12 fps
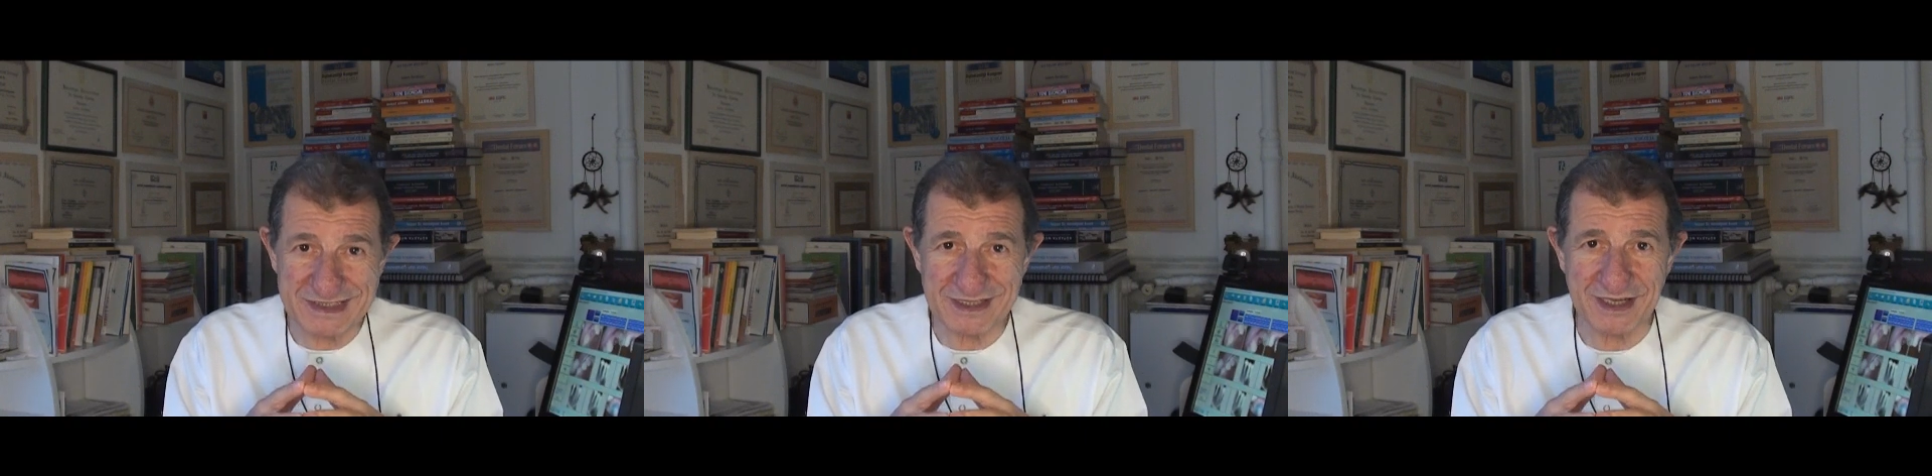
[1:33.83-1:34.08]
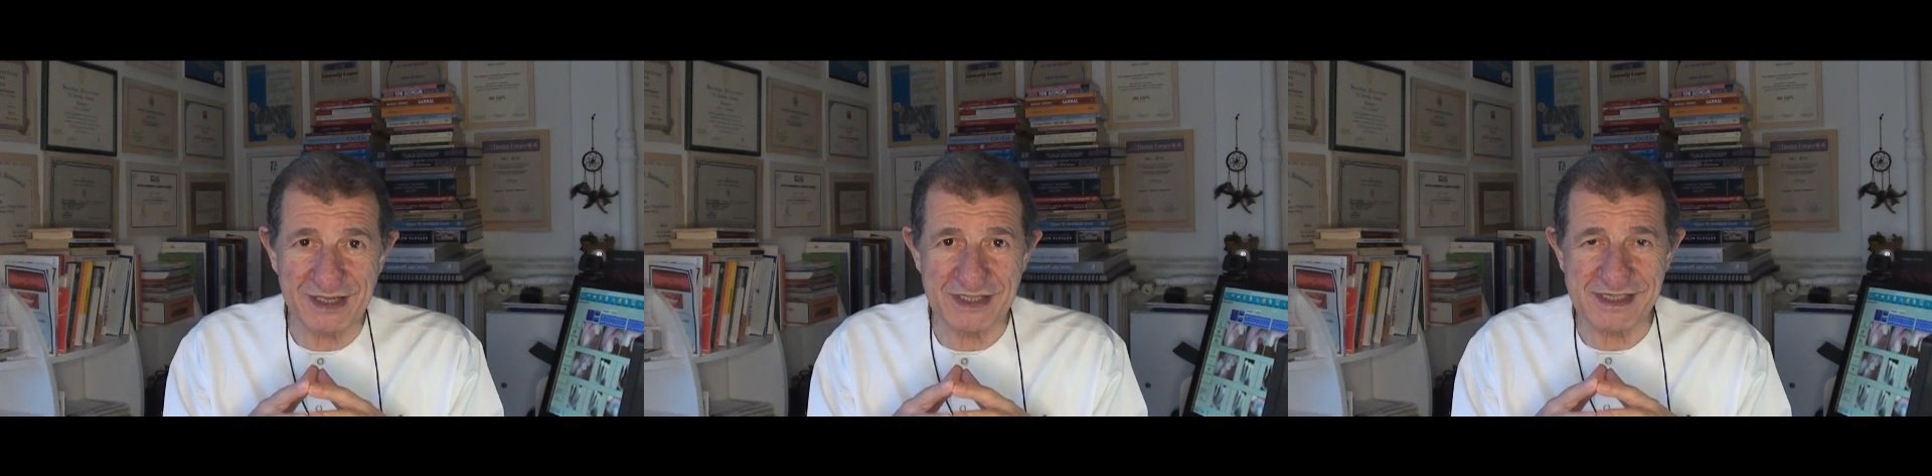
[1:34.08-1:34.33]

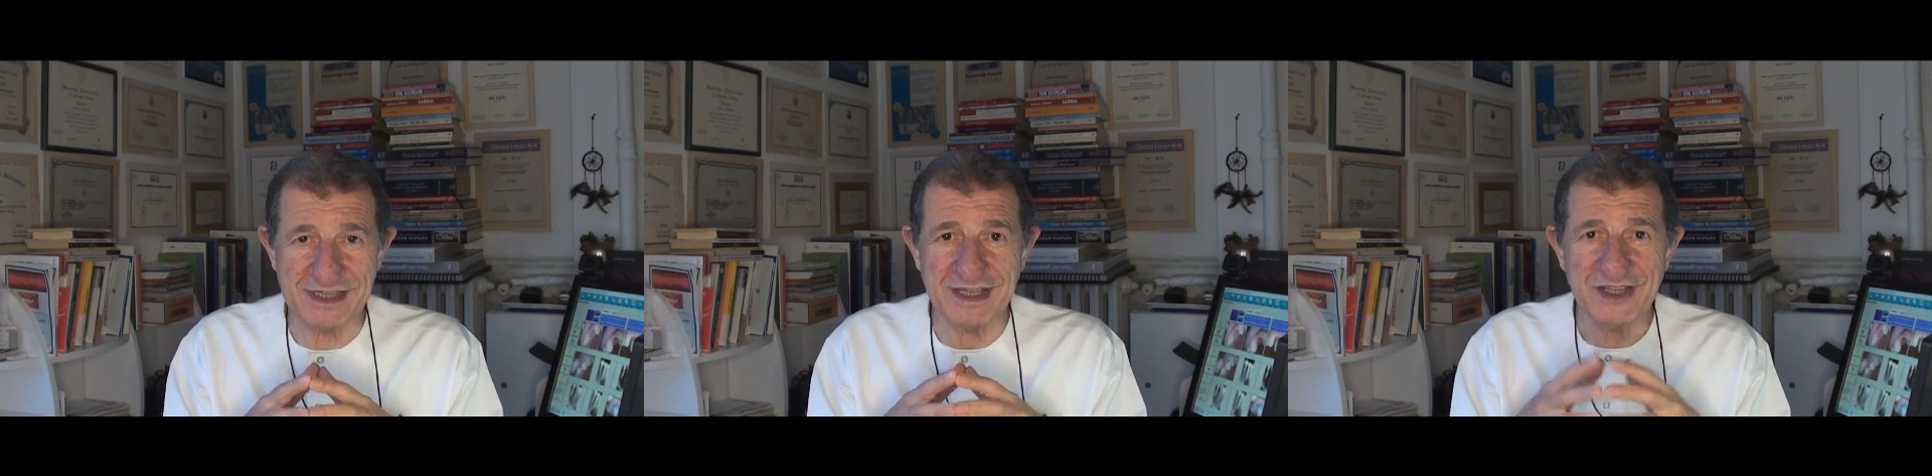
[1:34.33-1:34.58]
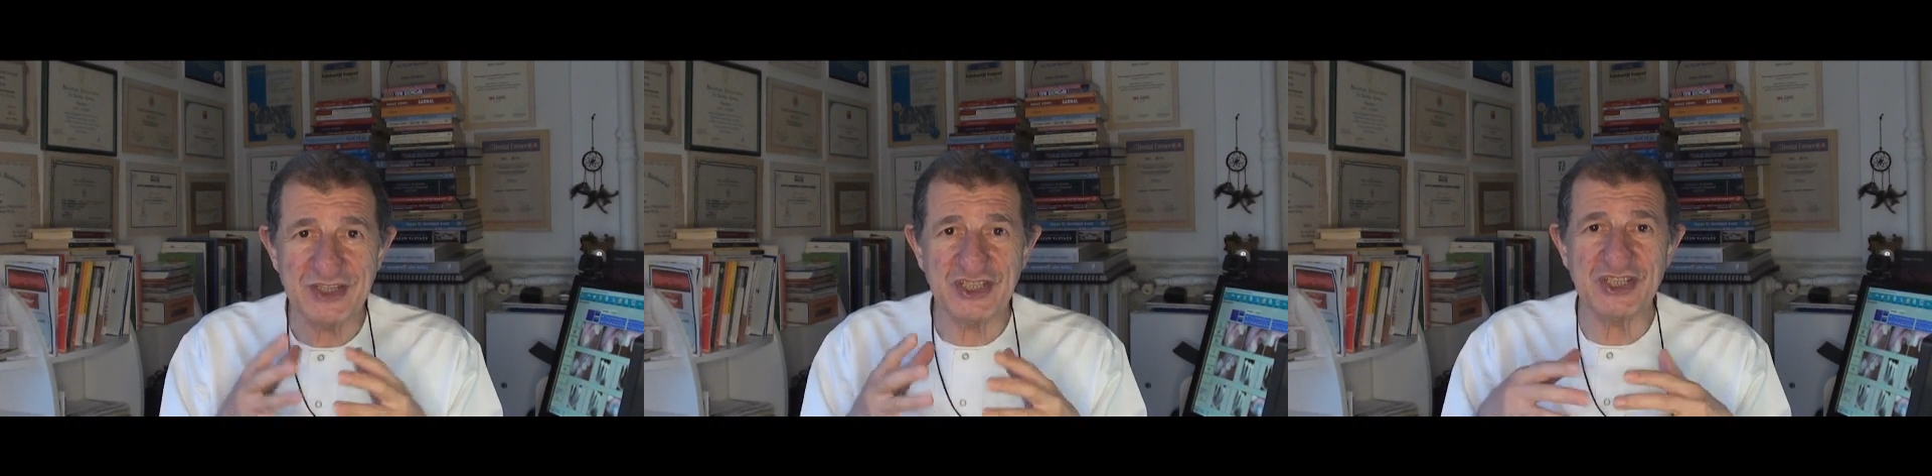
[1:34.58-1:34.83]
white
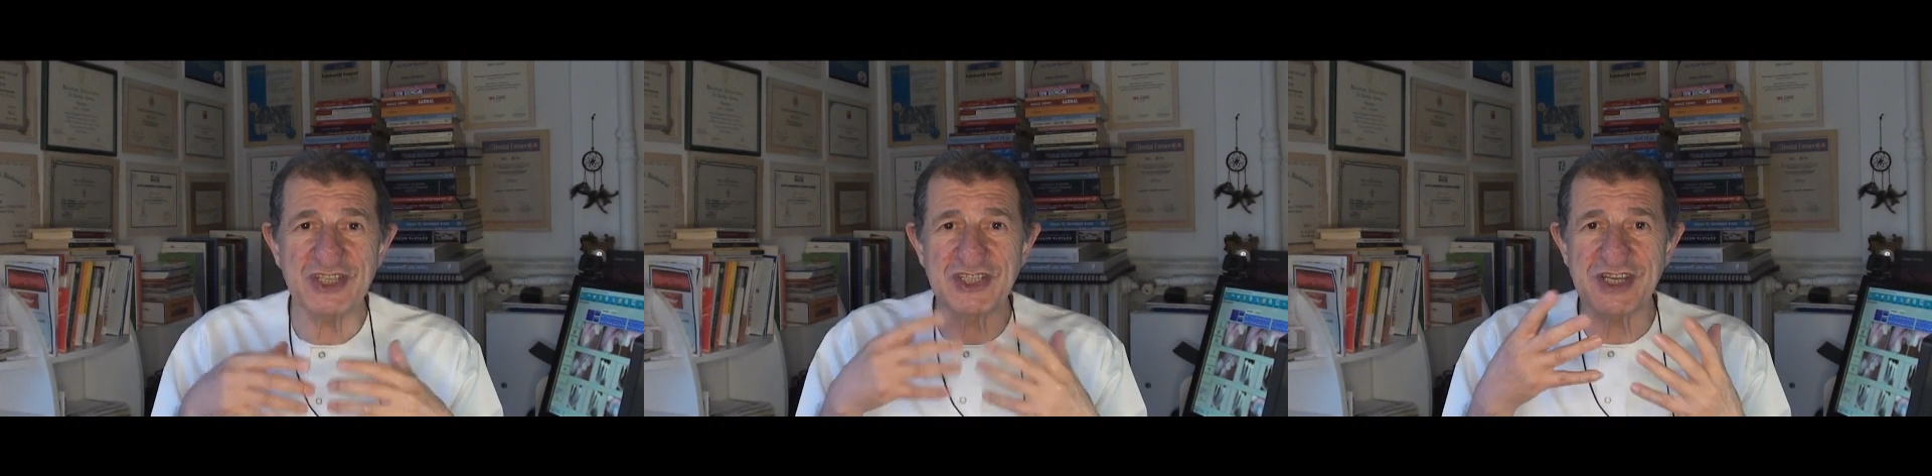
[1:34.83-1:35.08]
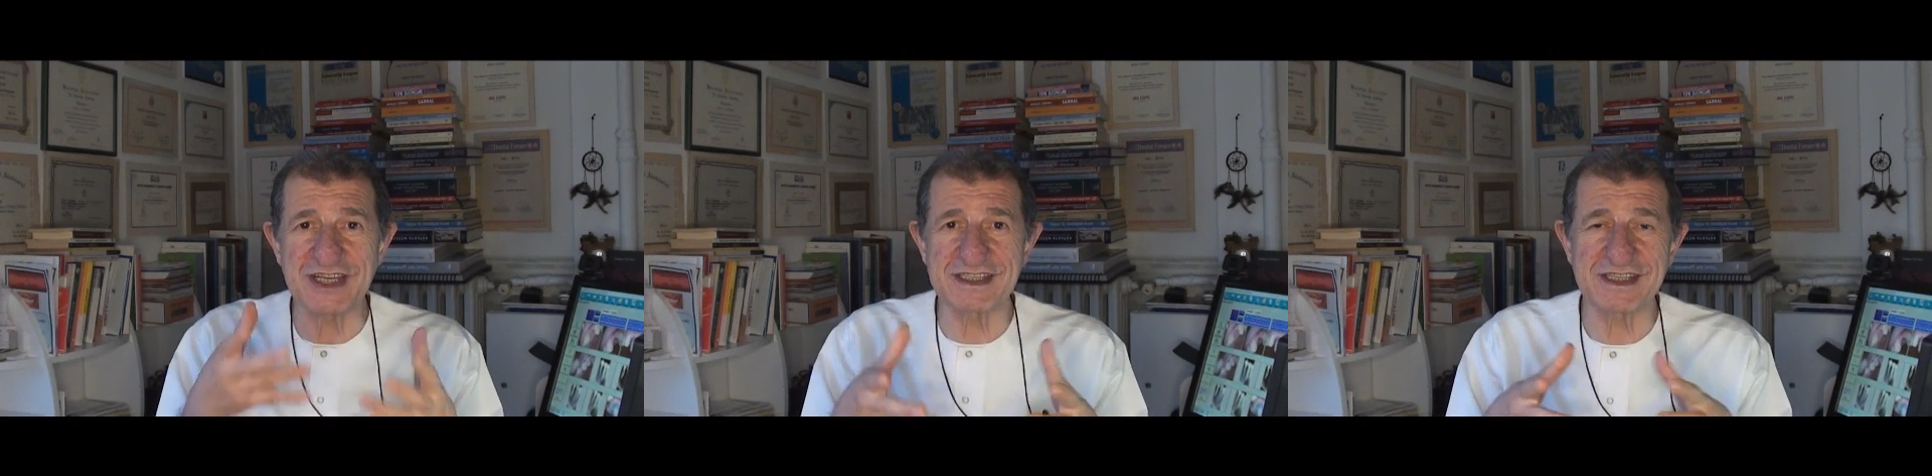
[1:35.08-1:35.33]
fillings in
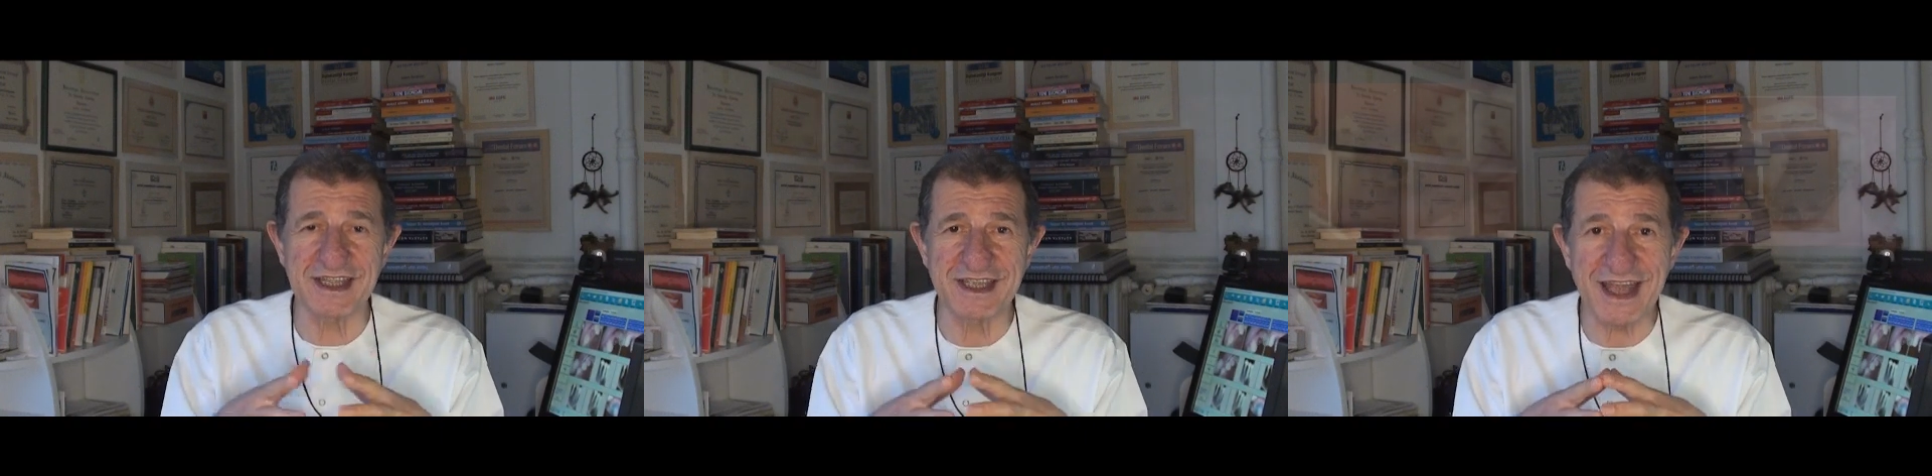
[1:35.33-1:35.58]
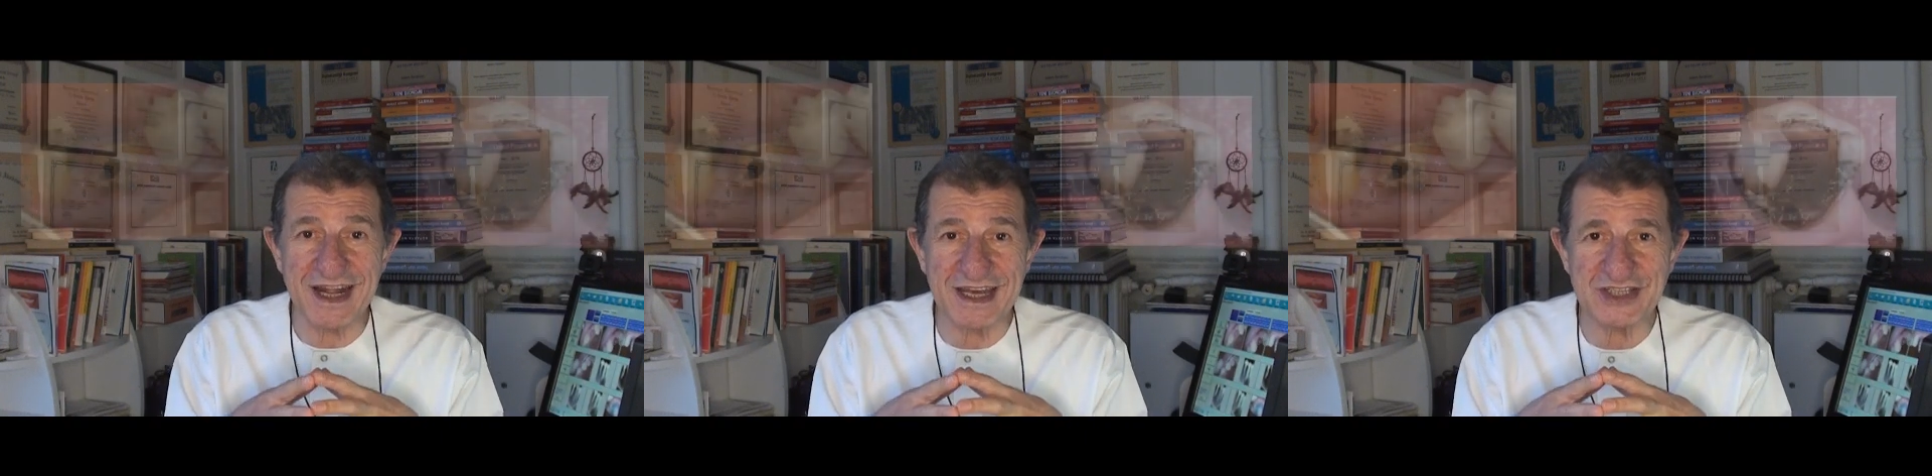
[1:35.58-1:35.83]
the back
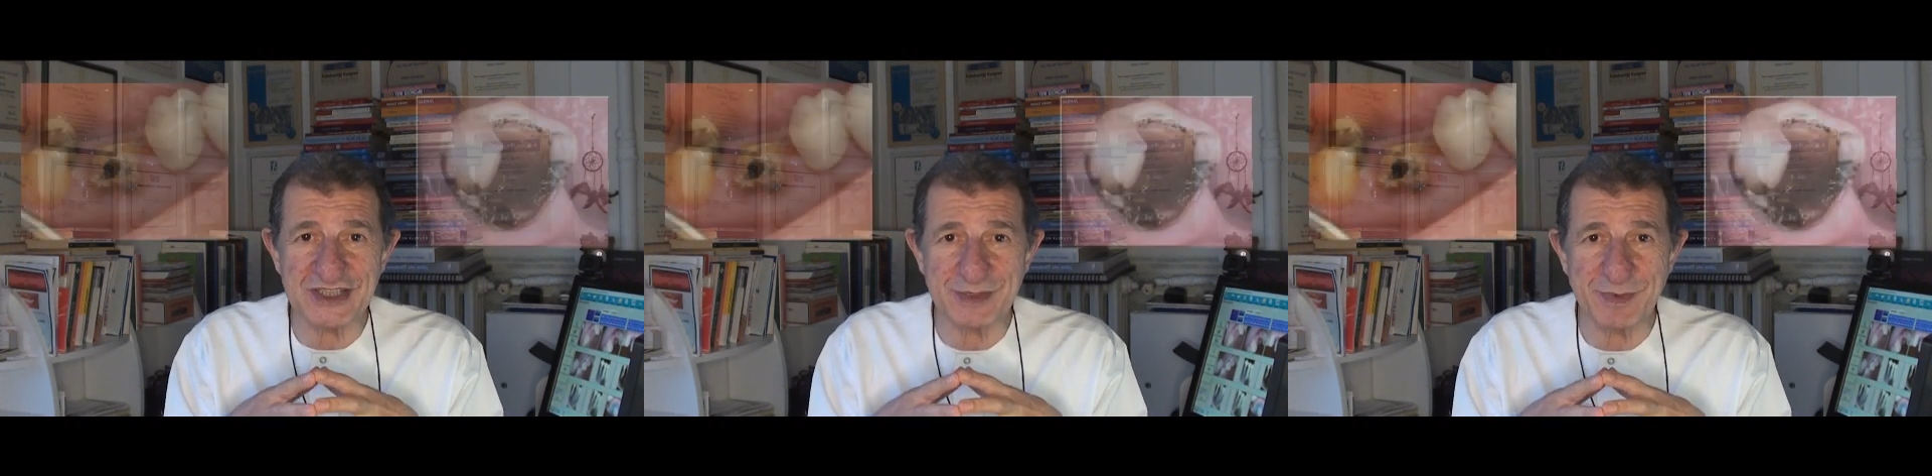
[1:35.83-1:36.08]
teeth.